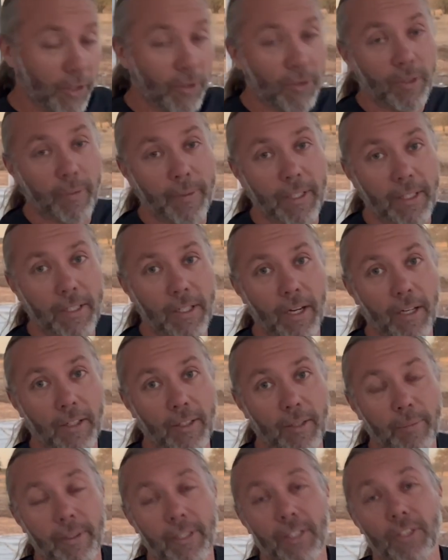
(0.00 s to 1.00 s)
you should be a
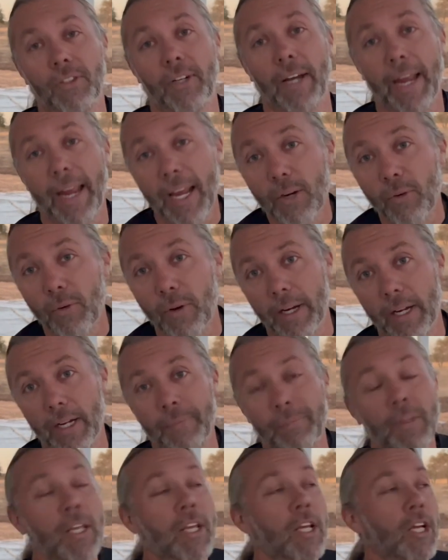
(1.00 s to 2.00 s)
doctor because your
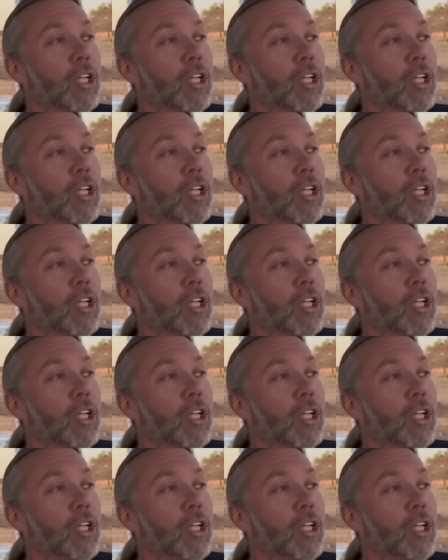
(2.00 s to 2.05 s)
handwriting